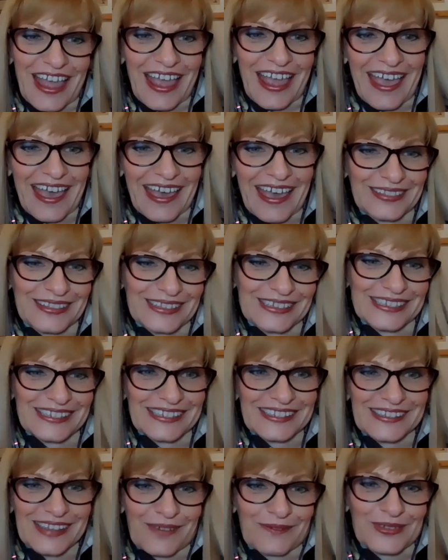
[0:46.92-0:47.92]
and the
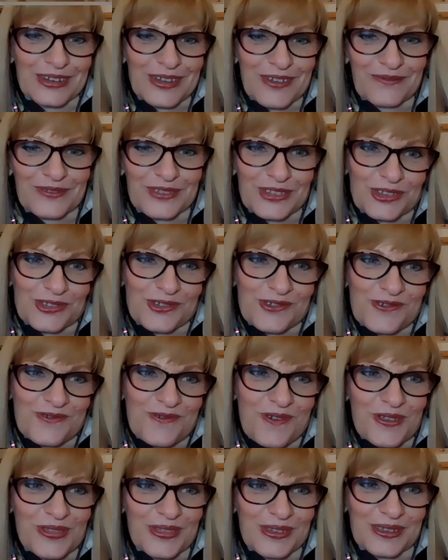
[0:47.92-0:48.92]
seven of you
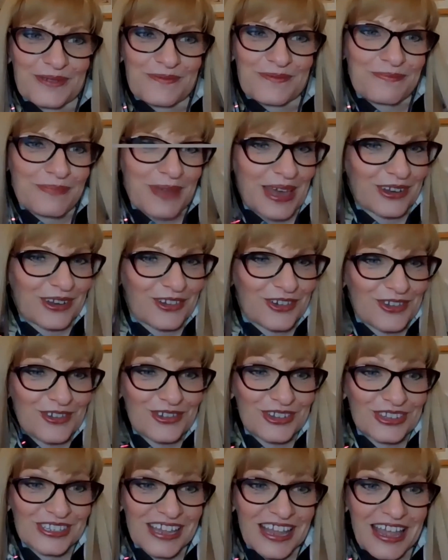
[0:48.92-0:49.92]
were the
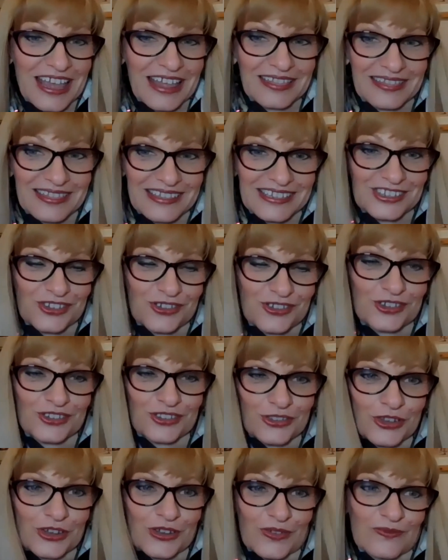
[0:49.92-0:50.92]
competitors. This could
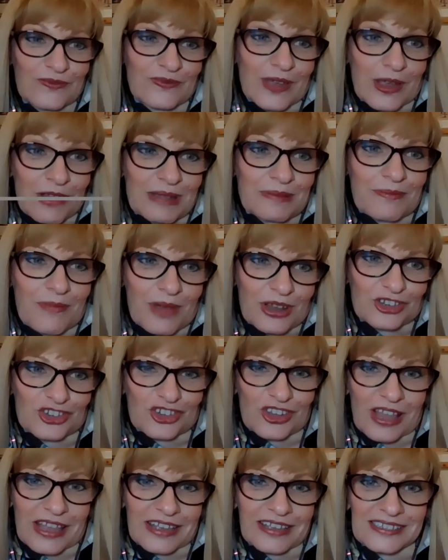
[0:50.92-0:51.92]
look very much
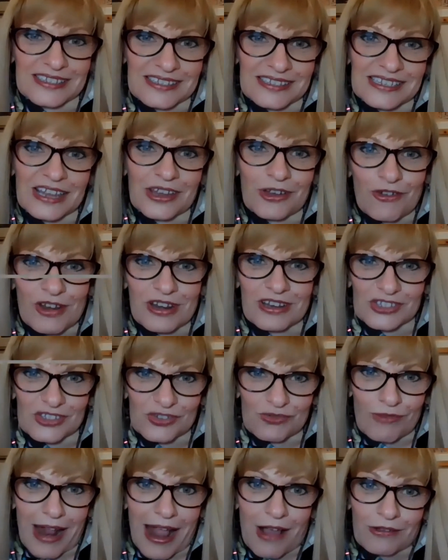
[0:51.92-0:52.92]
like a synchronous
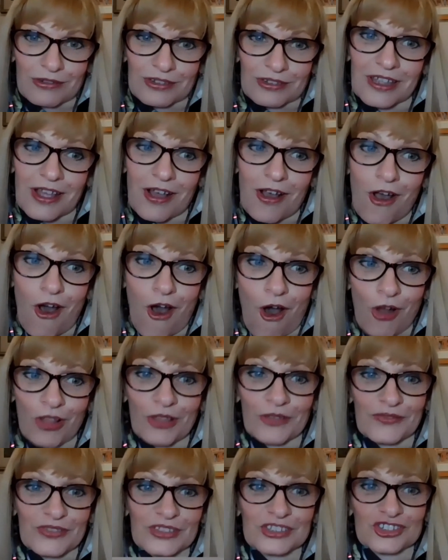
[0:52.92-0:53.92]
round.
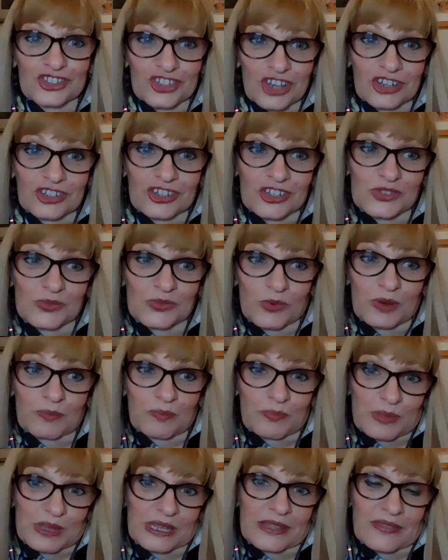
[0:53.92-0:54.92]
All of the judges would
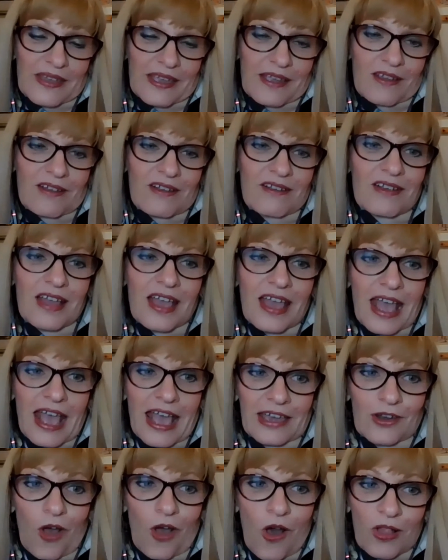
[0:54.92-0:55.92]
be there,
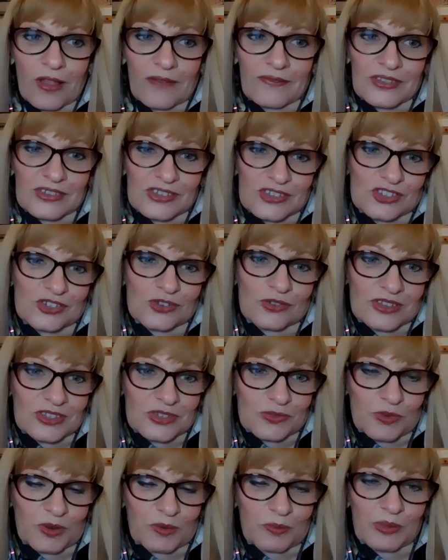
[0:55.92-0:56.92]
and all of the
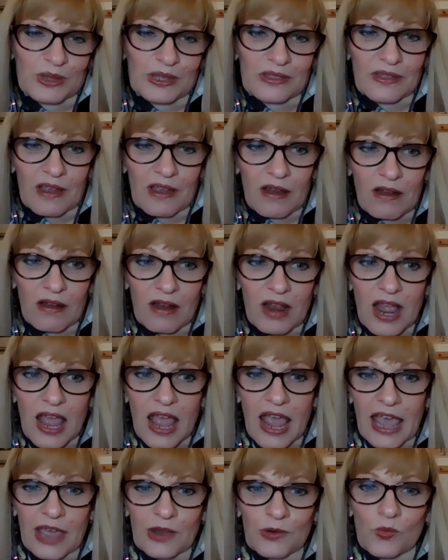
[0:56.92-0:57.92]
students would be there,
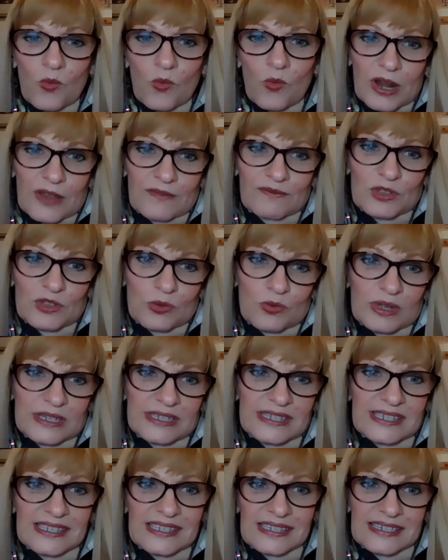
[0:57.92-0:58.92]
and one of you would
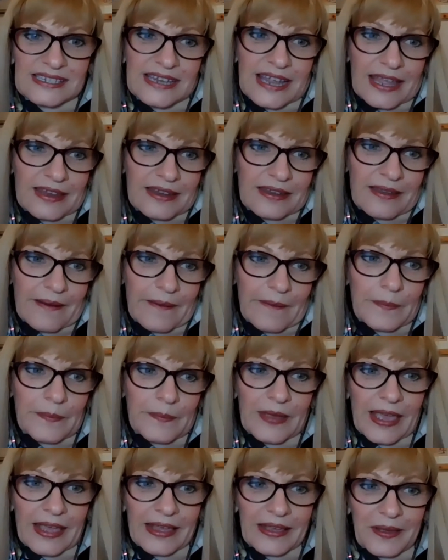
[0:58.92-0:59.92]
stand up
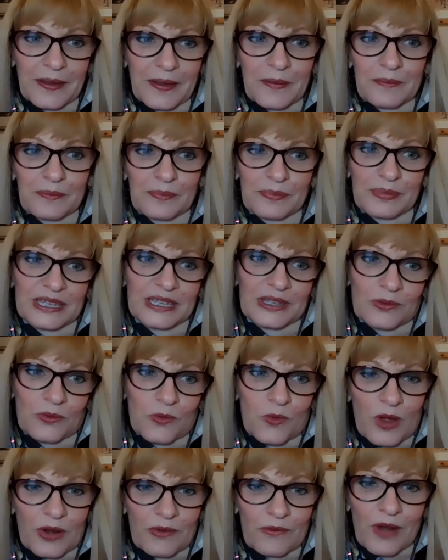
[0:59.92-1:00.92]
and compete
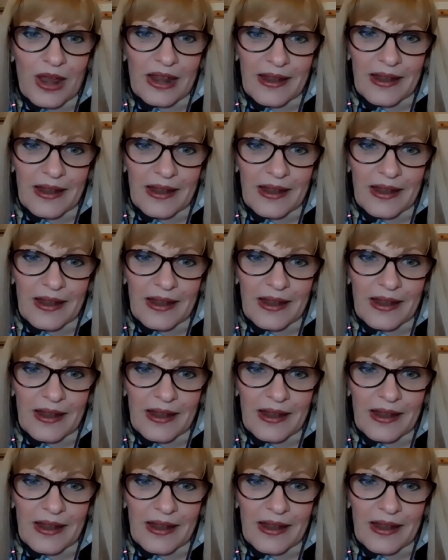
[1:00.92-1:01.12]
one right